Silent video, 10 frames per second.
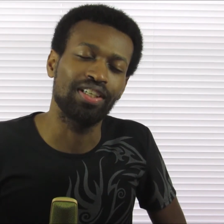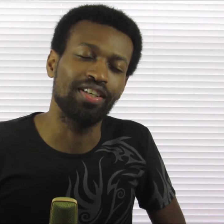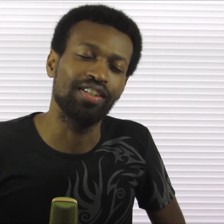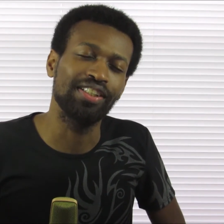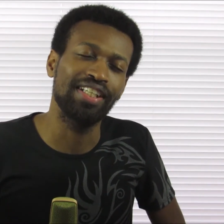what's
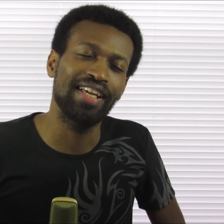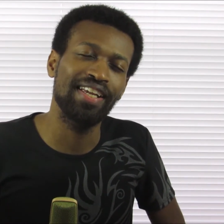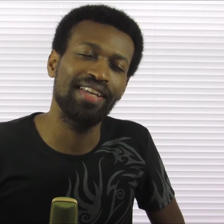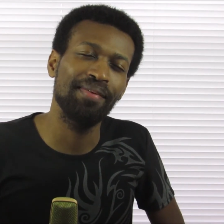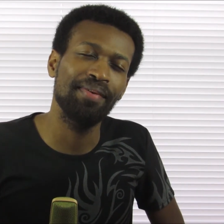the girl's
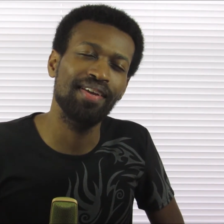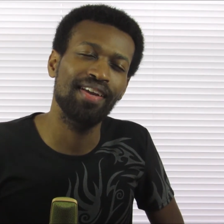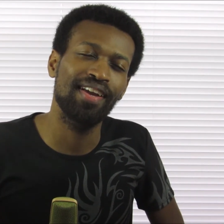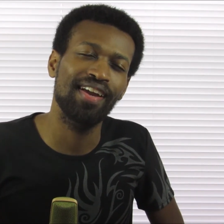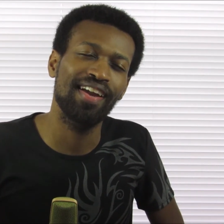
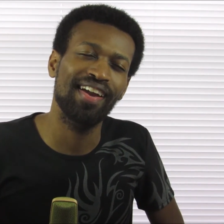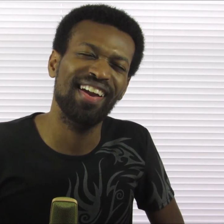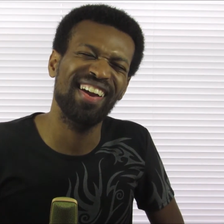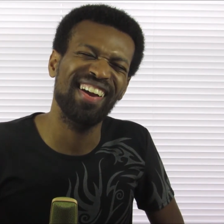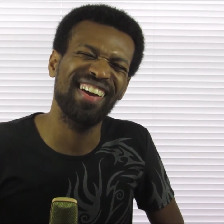name?
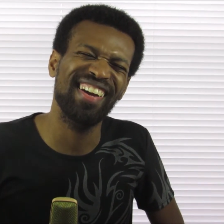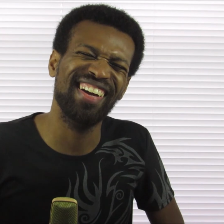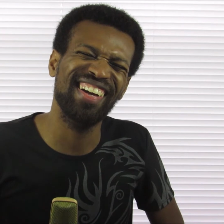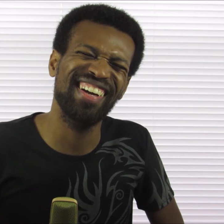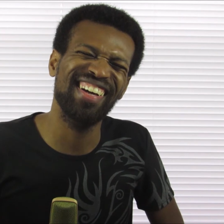
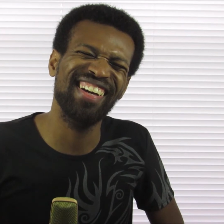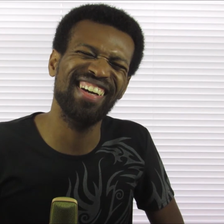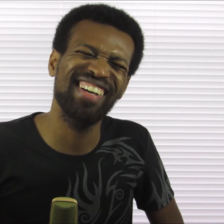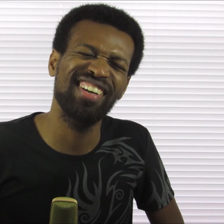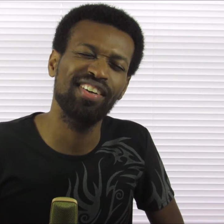
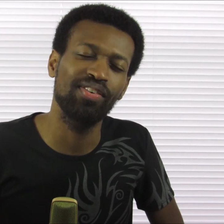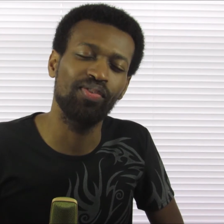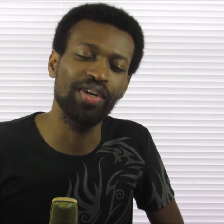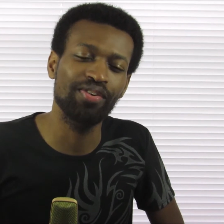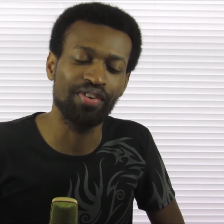Uh,
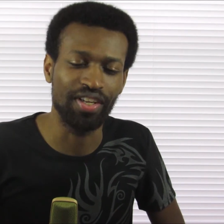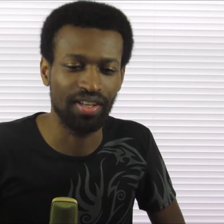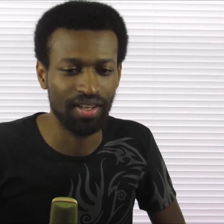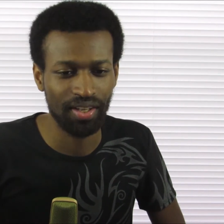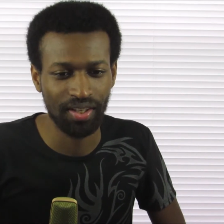
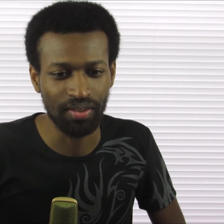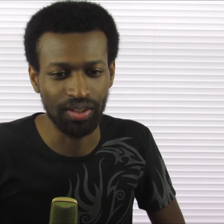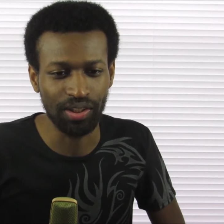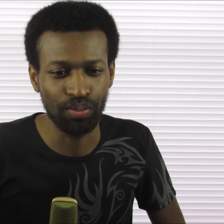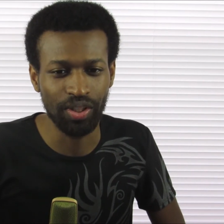Winry.
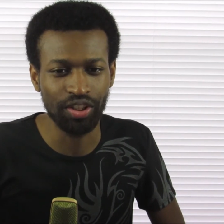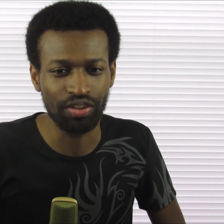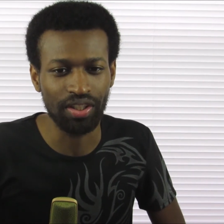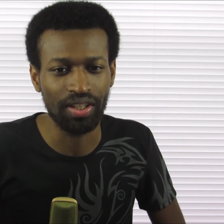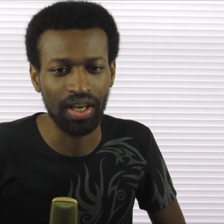Was it
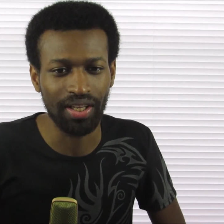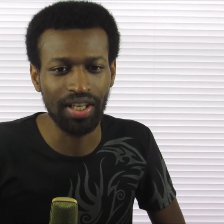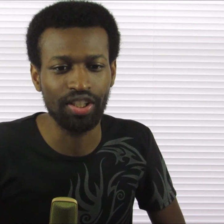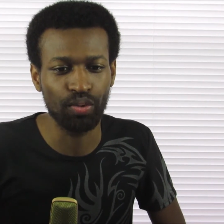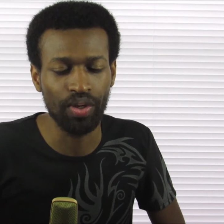Winry?
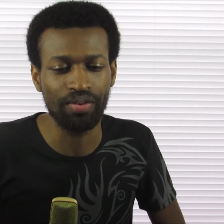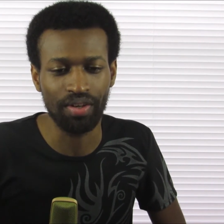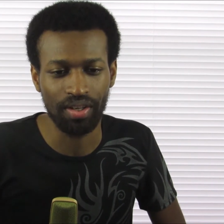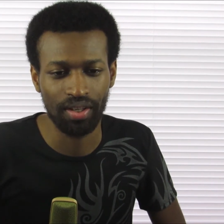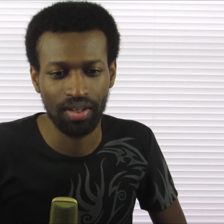I think it's
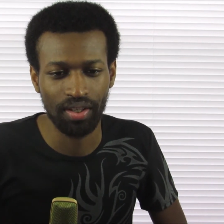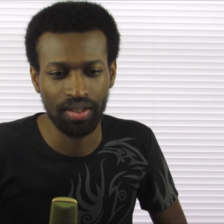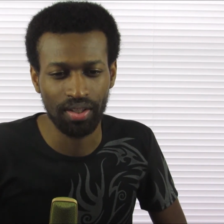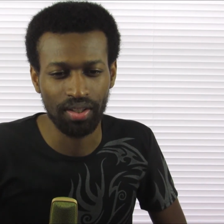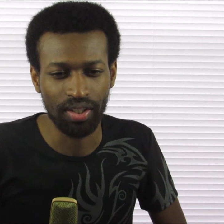Winry.
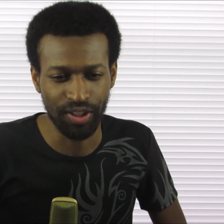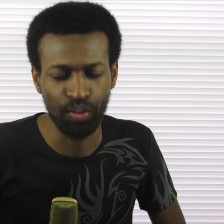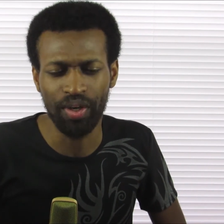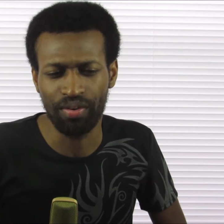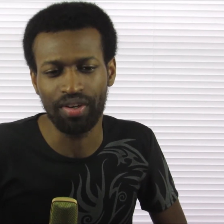
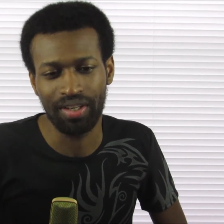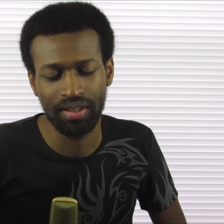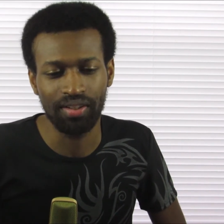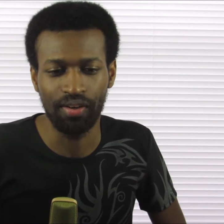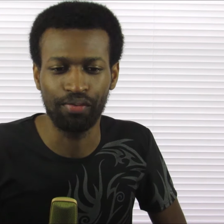It's
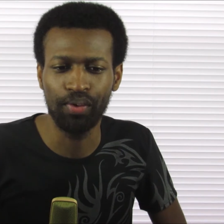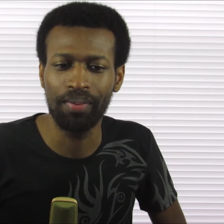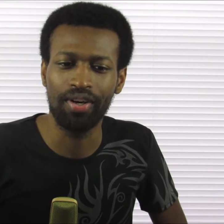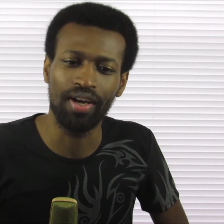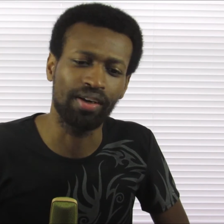Winry on
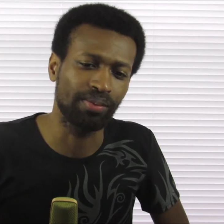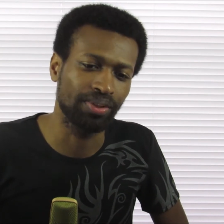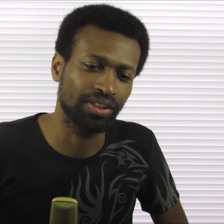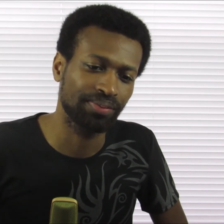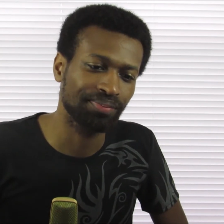Fullmetal
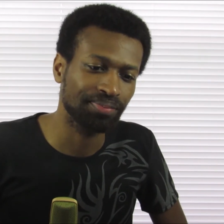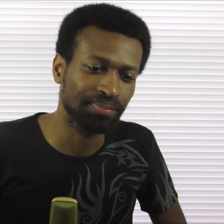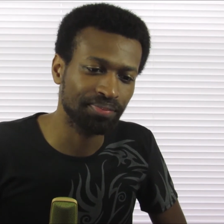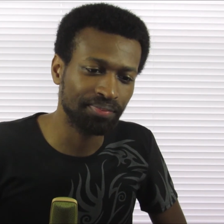Alchemist.